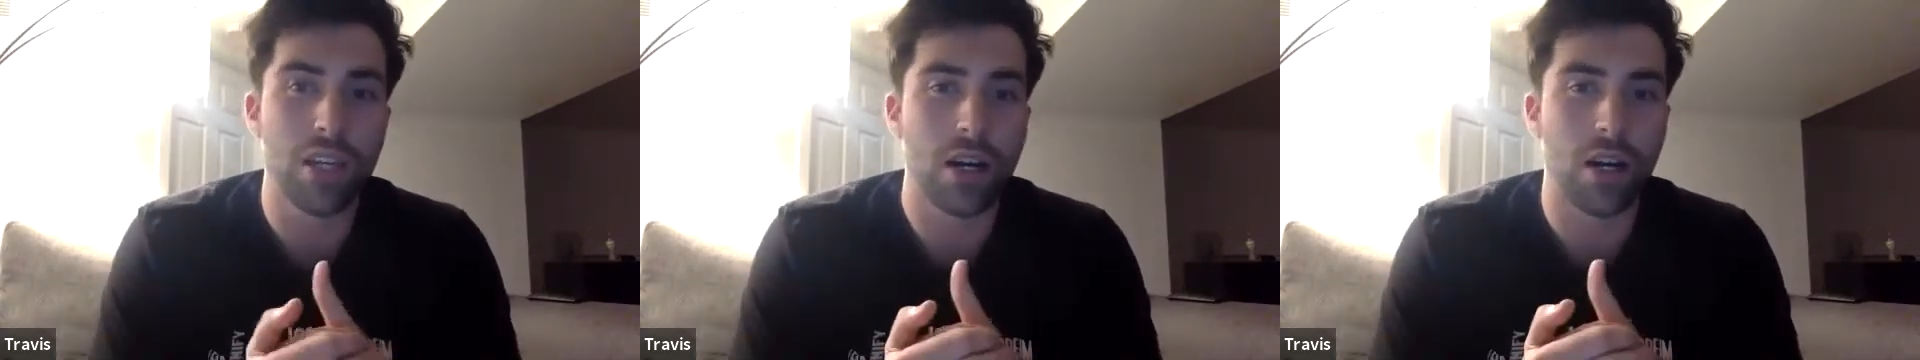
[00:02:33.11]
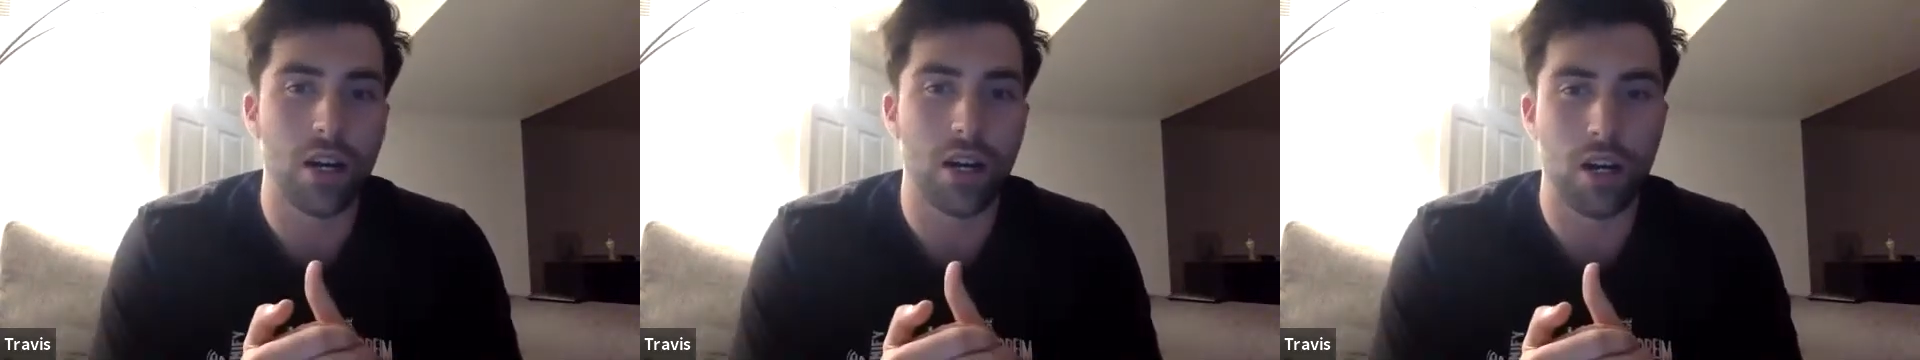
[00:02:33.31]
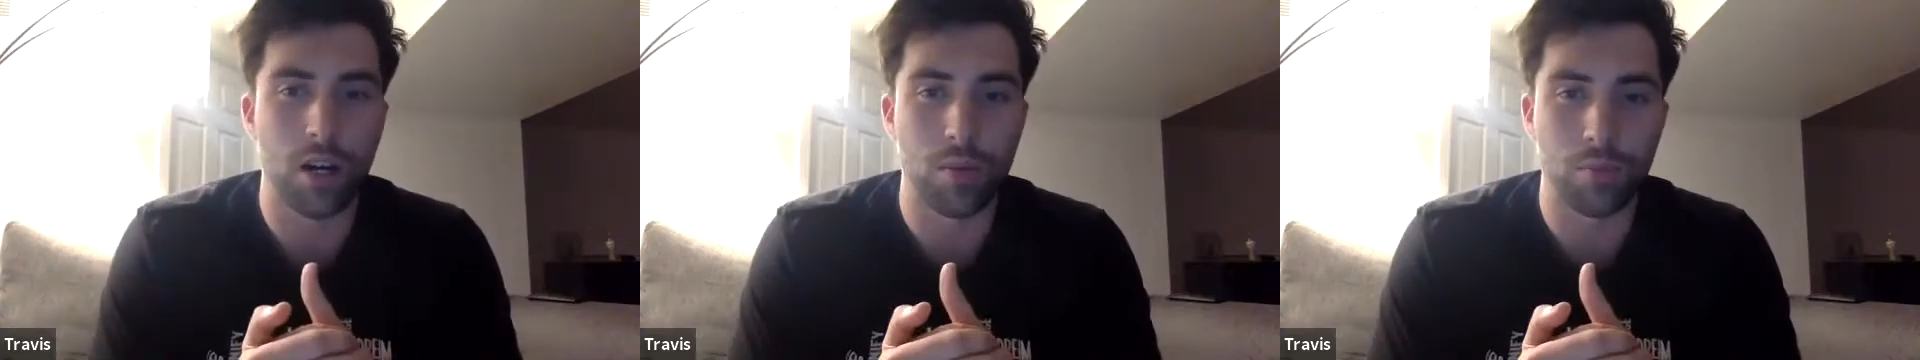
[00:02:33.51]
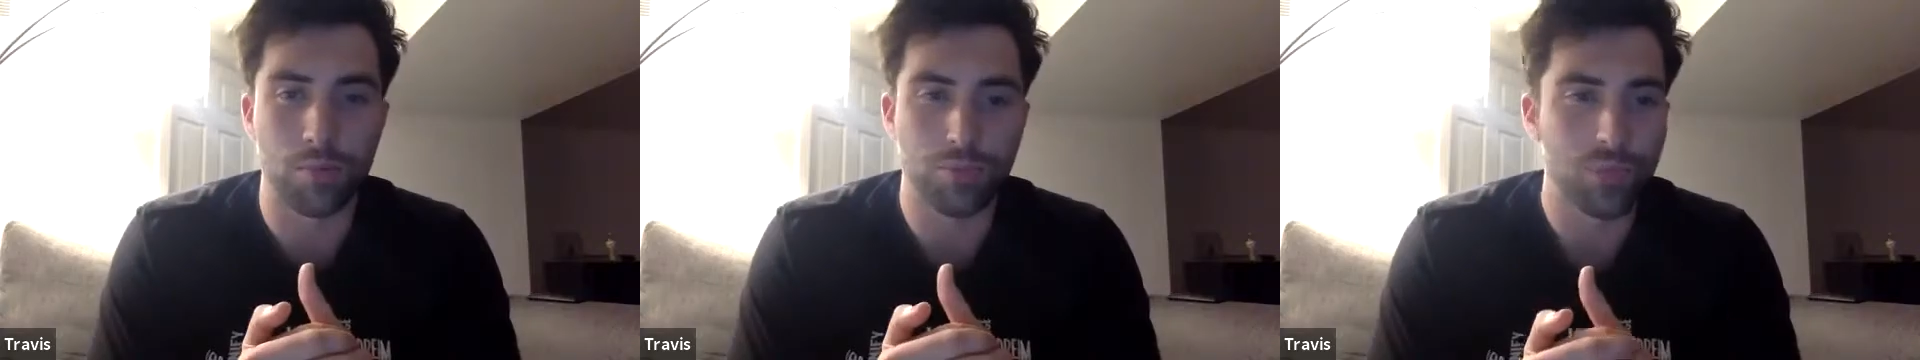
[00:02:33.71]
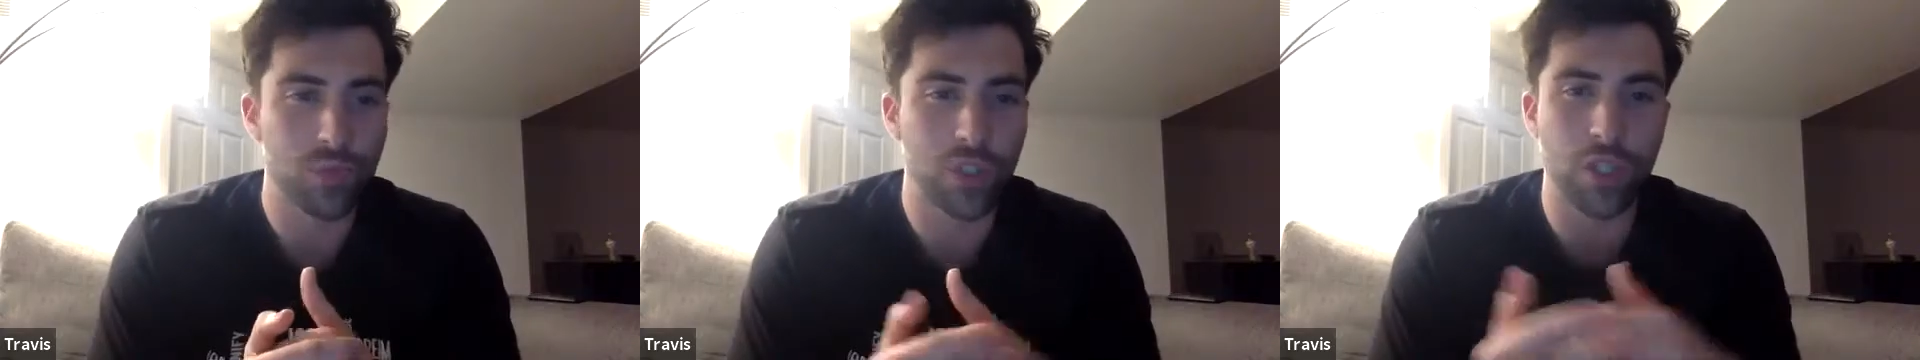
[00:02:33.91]

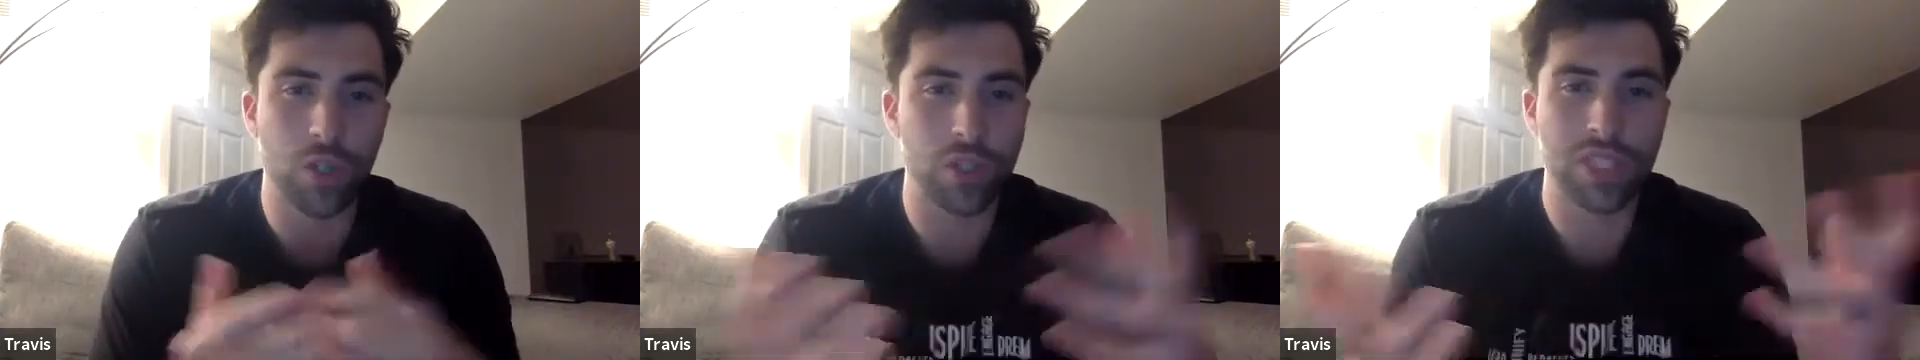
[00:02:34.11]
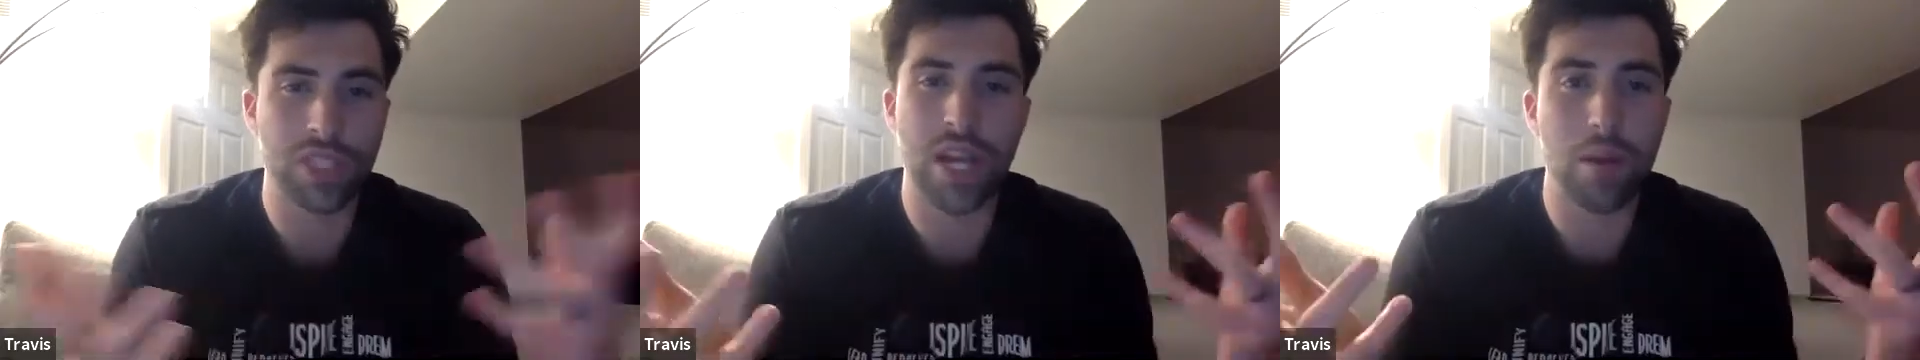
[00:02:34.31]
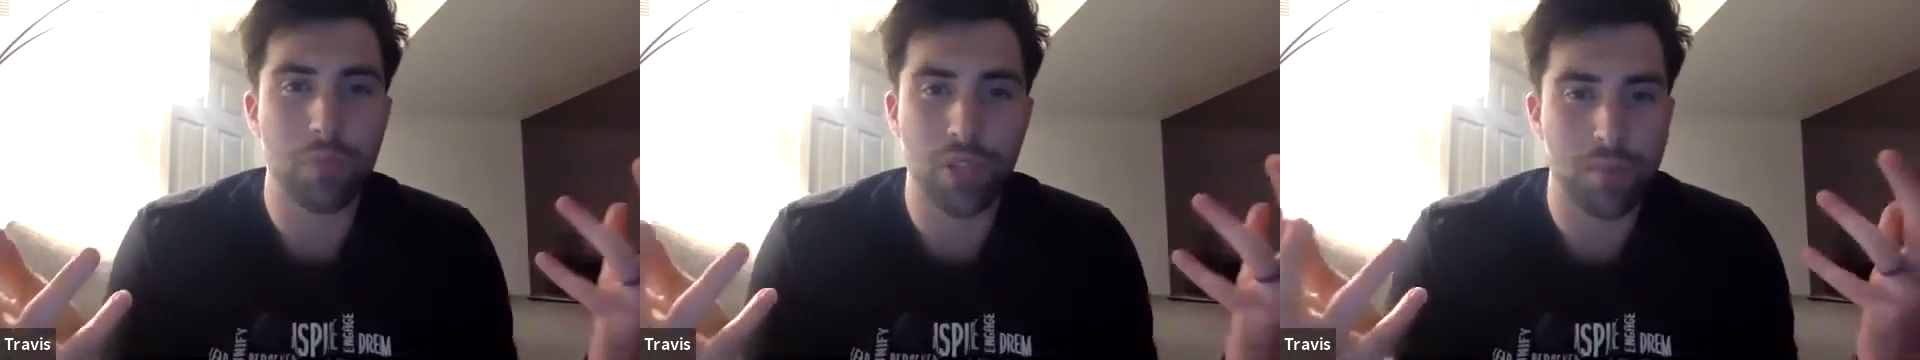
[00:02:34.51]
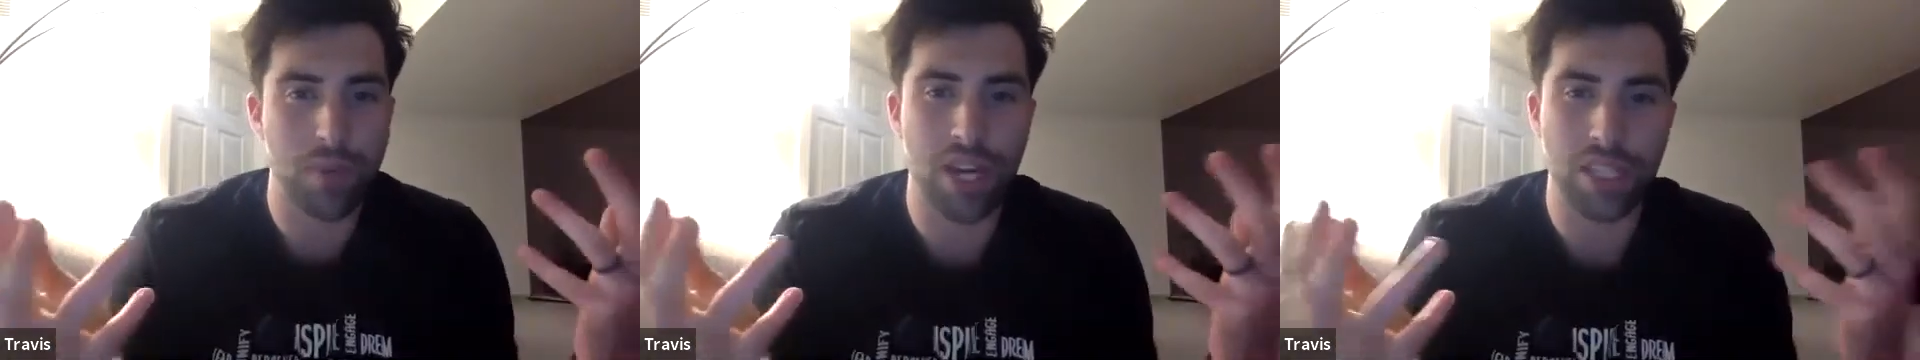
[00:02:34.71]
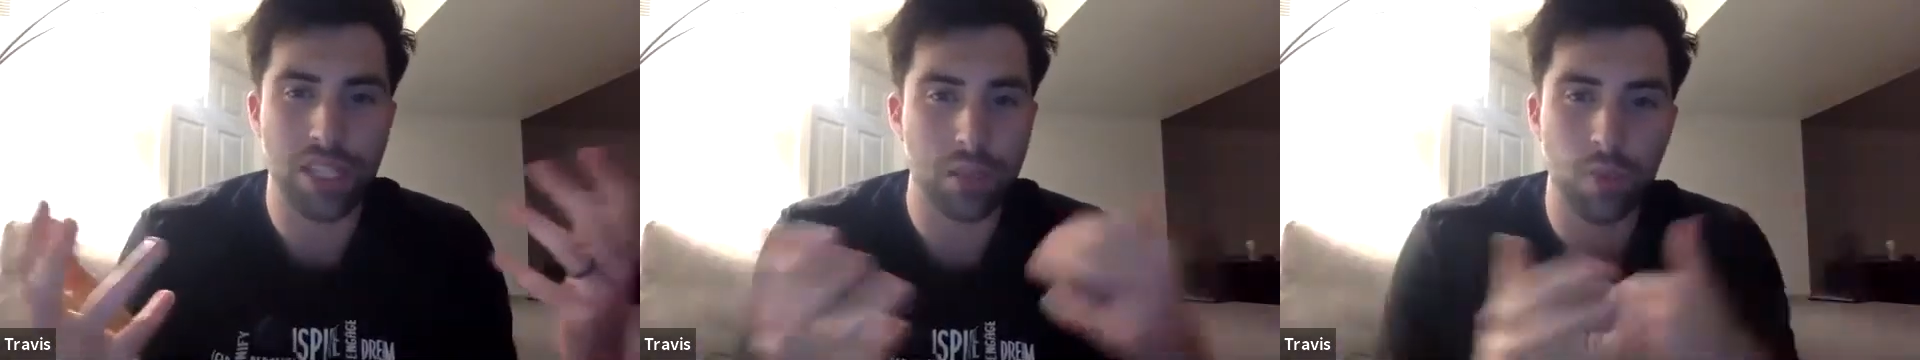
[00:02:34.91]
we stopped playing
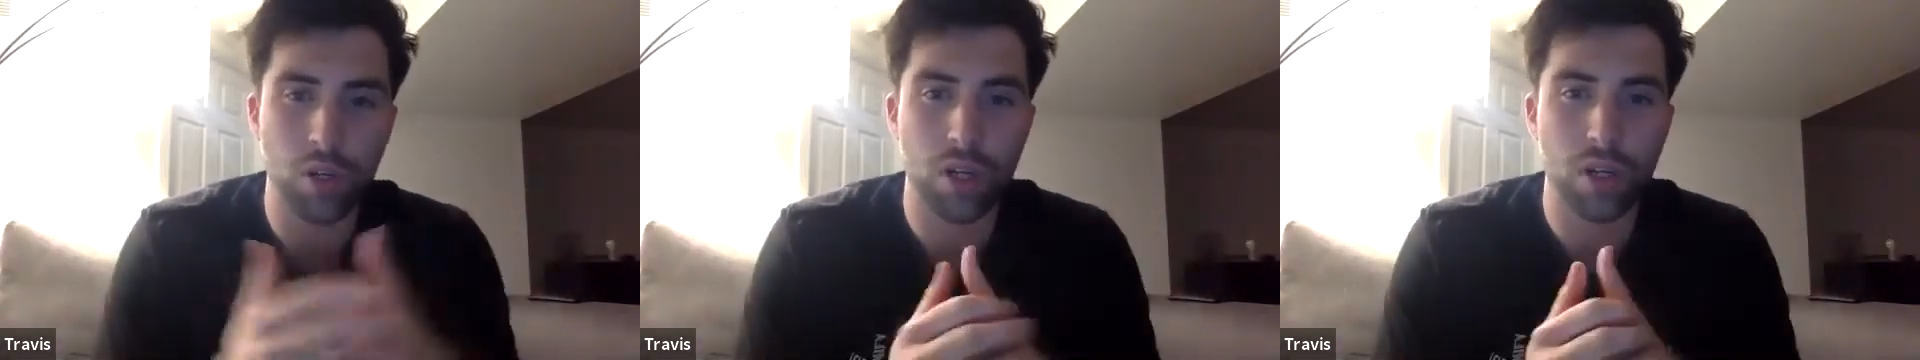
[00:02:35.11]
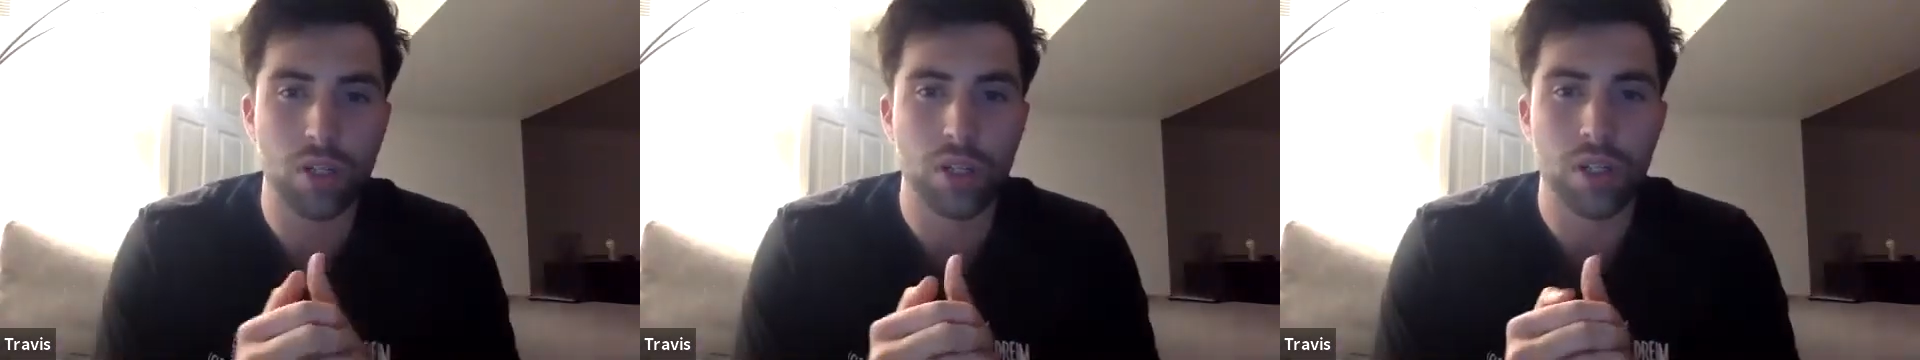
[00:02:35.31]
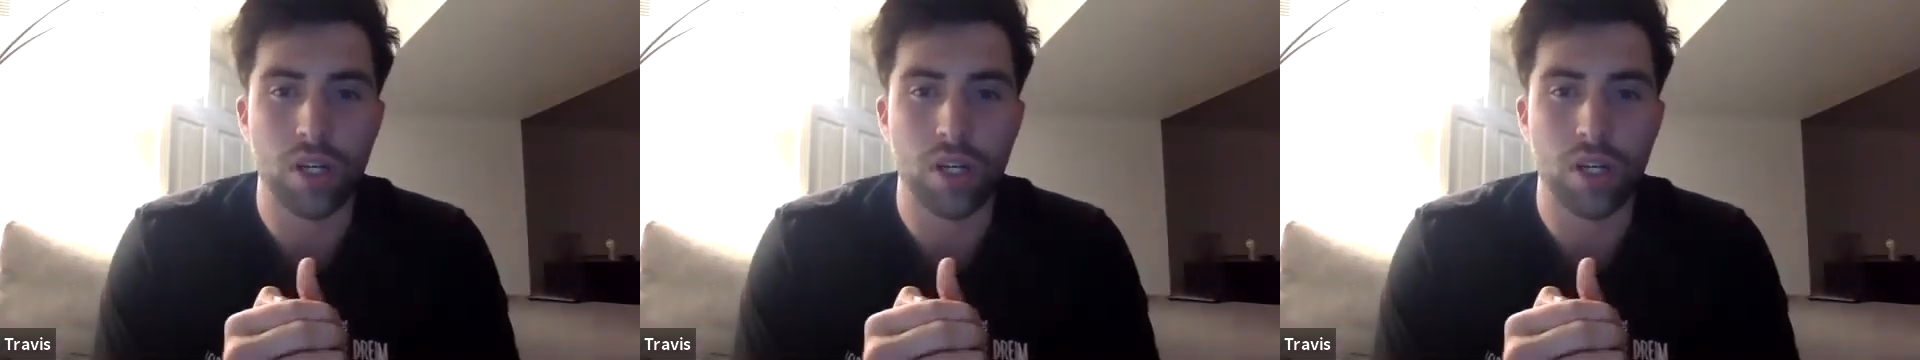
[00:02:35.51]
basketball.